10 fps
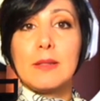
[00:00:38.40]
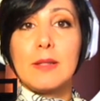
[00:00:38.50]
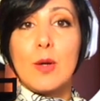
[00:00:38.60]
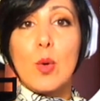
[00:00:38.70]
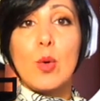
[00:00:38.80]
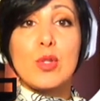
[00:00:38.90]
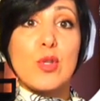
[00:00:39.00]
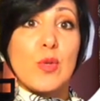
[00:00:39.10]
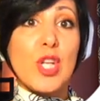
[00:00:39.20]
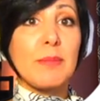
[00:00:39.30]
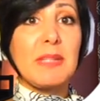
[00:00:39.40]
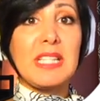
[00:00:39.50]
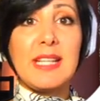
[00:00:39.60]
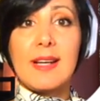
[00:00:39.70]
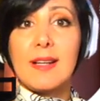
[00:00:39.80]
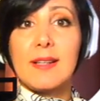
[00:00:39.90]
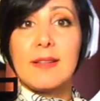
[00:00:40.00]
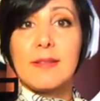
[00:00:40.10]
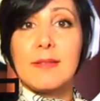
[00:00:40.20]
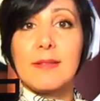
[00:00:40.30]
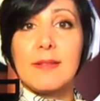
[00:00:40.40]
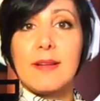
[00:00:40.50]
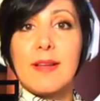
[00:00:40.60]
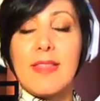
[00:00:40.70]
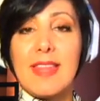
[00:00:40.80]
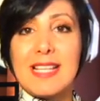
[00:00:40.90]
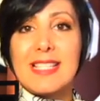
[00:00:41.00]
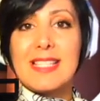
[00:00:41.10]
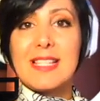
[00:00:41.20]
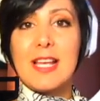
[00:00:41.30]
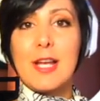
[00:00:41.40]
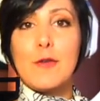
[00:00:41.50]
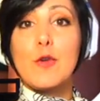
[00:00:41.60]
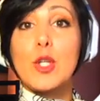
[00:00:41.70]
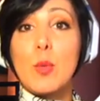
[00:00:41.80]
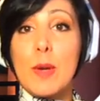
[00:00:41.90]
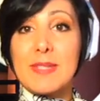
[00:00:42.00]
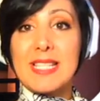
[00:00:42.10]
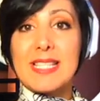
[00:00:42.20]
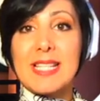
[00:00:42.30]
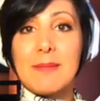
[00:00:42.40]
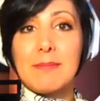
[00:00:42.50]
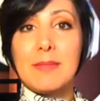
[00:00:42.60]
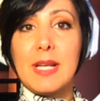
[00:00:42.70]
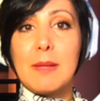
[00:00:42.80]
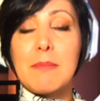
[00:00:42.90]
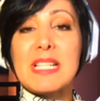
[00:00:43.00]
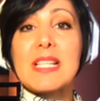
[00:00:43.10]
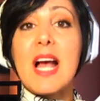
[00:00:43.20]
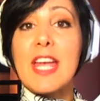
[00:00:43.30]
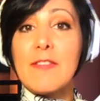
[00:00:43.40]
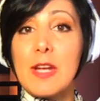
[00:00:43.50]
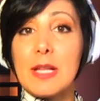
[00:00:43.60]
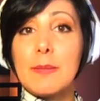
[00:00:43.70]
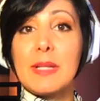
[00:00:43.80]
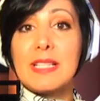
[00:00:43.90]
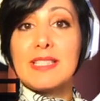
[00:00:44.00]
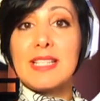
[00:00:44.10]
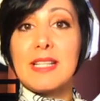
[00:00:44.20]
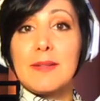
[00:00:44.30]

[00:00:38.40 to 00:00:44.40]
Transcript: or social media. This, for the web system, means high availability.